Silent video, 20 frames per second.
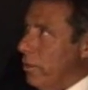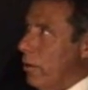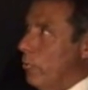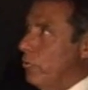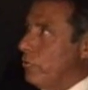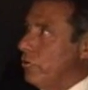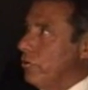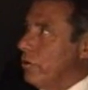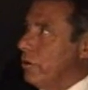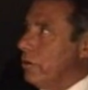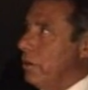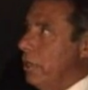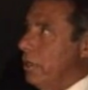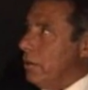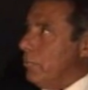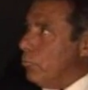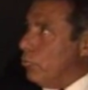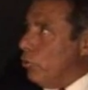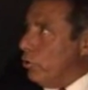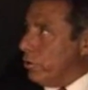Well, that was in
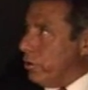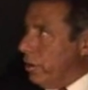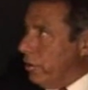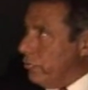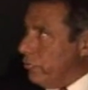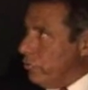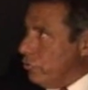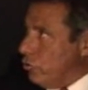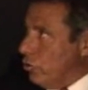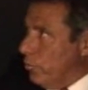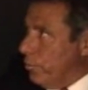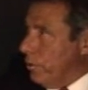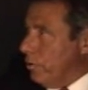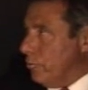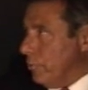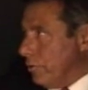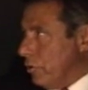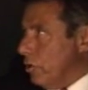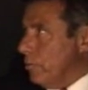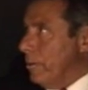Canadian Broadcasting
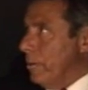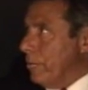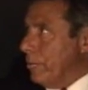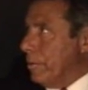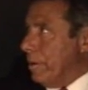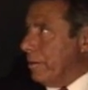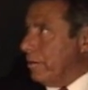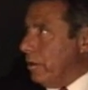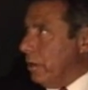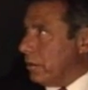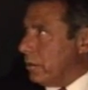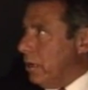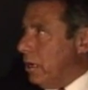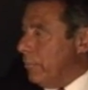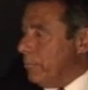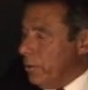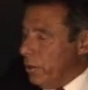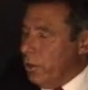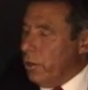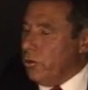Corporation. If you go to
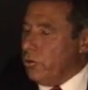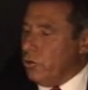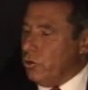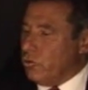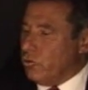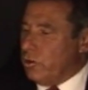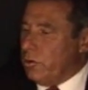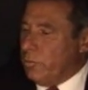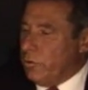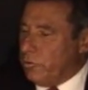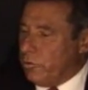memoryman.com, you'll see